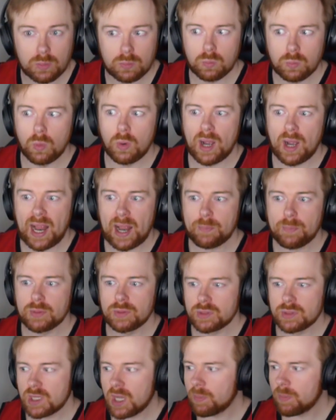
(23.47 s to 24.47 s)
what
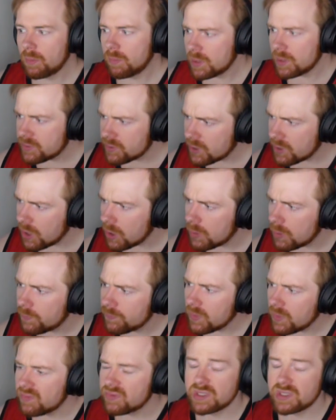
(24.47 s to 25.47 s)
happened a couple months ago.
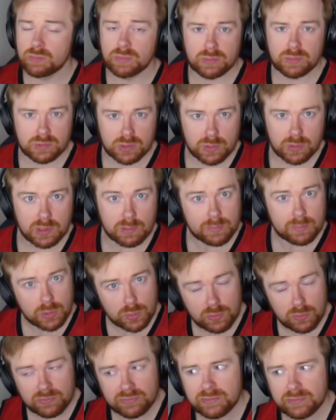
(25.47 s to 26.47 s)
Obviously we were doing the
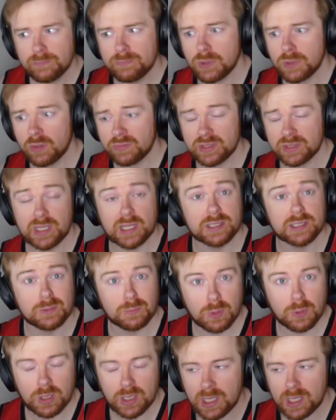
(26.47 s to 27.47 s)
move. Obviously that didn't
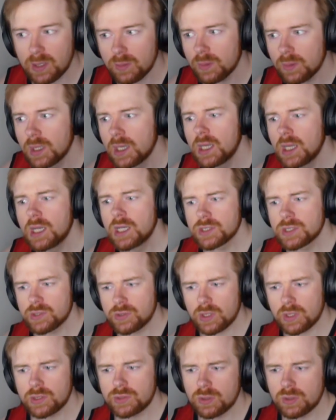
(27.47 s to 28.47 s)
work out. So I
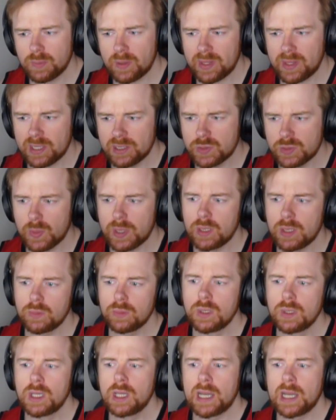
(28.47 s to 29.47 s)
thought I'd talk about that as
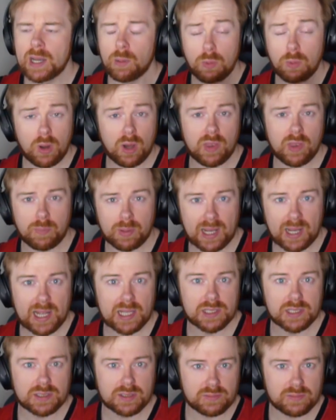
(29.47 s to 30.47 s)
well. And what are the
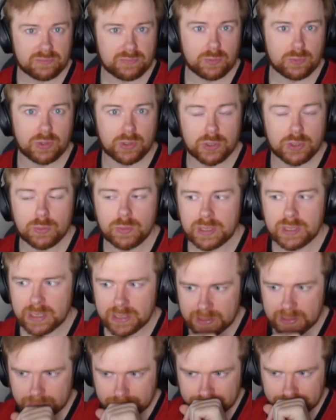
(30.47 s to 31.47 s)
plans for the new
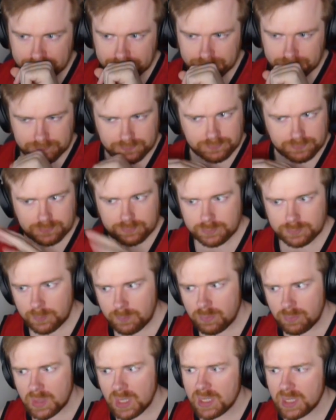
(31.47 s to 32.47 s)
year
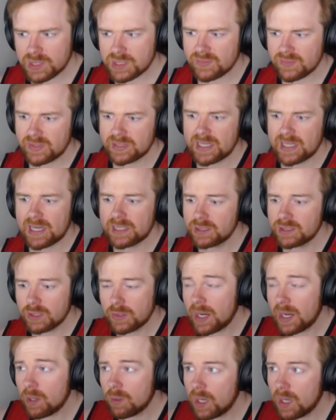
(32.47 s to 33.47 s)
and stuff like that, and
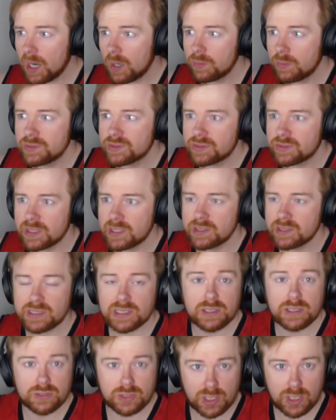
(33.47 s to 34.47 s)
how is things
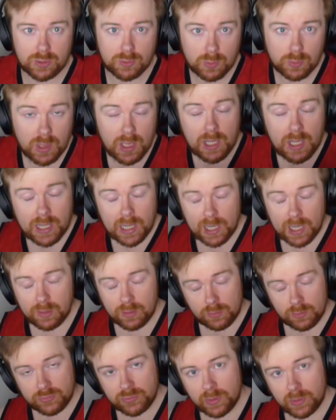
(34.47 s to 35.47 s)
in general. And
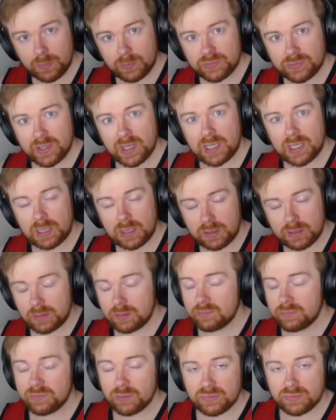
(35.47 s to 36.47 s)
also I will
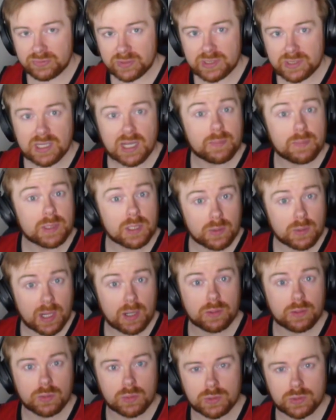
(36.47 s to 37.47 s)
say, feel free to let me know
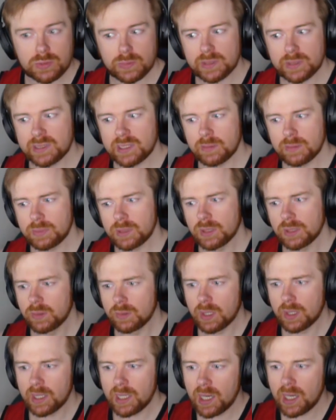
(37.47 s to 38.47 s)
how you're doing down below.
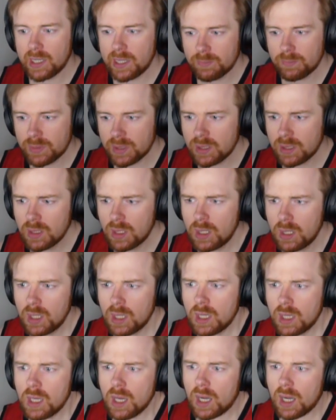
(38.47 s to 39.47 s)

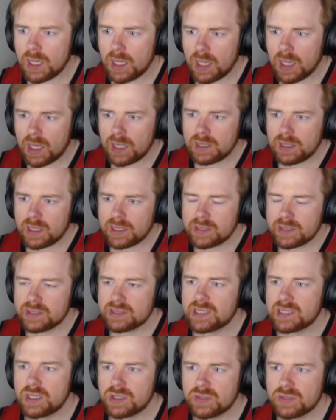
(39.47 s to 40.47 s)
I like the
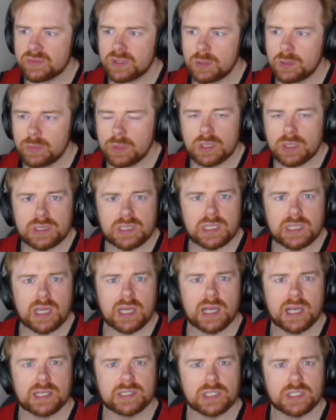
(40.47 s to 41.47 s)
sense of community
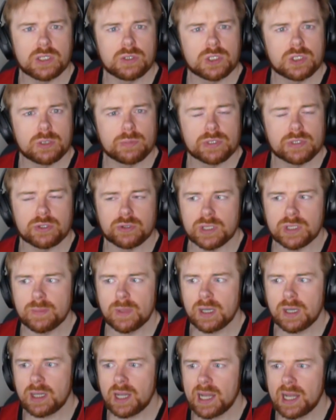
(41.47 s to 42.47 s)
as a YouTuber
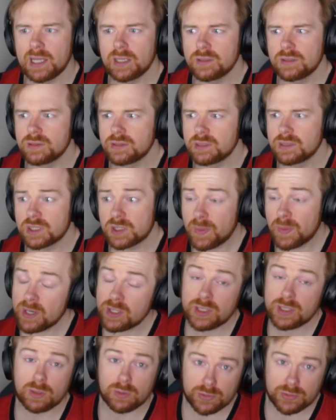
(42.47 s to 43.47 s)
streamer, and
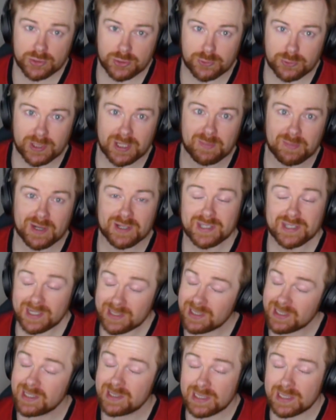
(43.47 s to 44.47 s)
especially on stream. And I'll say
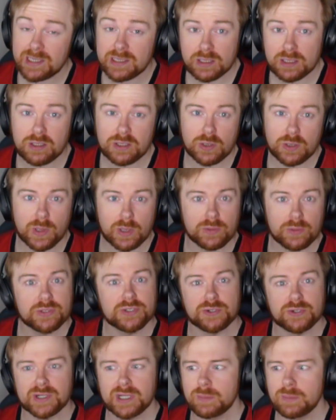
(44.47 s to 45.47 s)
it's easy to do it on
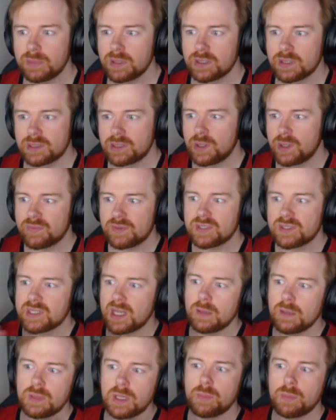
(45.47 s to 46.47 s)
stream because you have the
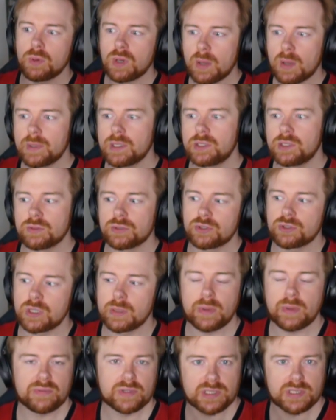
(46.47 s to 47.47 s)
same people come into your
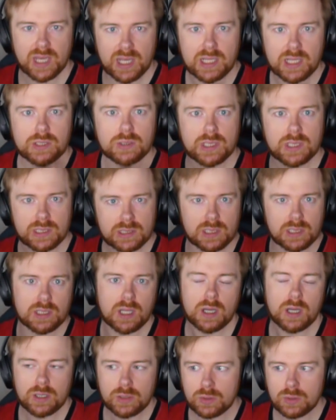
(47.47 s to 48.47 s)
stream every day and you get to
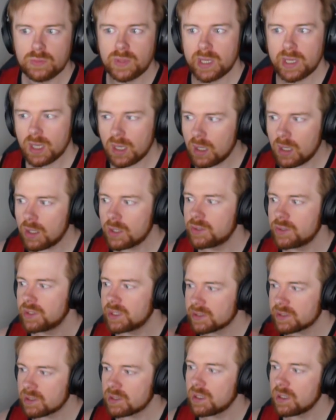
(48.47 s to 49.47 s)
learn who they are and you
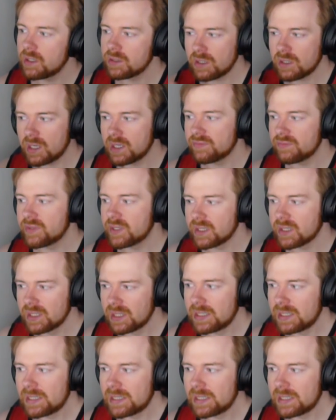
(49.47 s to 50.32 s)
get to learn kind of the